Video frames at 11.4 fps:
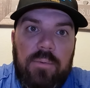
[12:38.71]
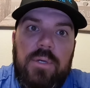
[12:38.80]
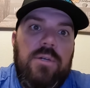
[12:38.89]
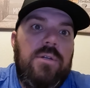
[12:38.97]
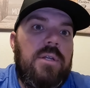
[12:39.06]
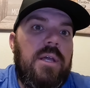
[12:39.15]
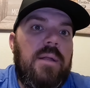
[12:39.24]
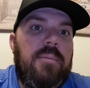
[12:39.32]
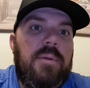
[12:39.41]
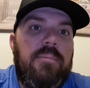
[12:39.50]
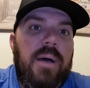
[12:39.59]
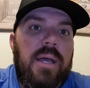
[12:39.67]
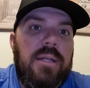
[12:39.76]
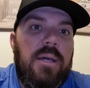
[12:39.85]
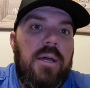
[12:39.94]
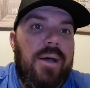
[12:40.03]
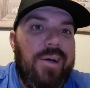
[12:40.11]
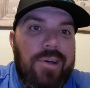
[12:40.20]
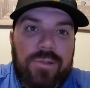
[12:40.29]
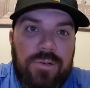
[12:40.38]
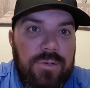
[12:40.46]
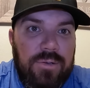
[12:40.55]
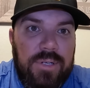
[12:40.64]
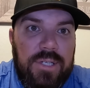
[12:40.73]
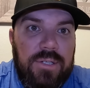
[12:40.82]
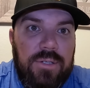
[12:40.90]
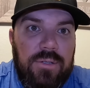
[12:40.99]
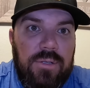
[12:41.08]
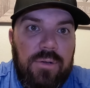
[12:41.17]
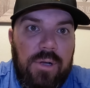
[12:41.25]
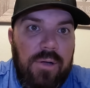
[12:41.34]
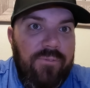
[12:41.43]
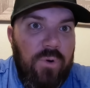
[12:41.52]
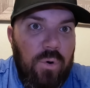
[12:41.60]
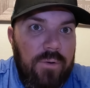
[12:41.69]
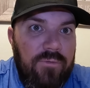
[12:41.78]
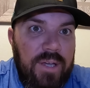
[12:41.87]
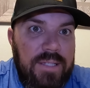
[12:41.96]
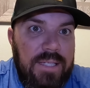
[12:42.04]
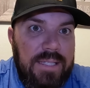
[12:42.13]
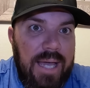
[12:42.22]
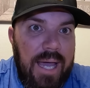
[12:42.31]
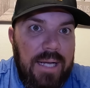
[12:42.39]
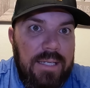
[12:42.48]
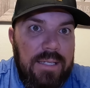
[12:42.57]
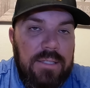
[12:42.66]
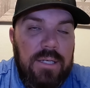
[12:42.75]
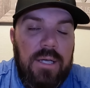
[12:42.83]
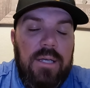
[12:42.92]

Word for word: We couldn't get them to bite other traditional forward facing tactics.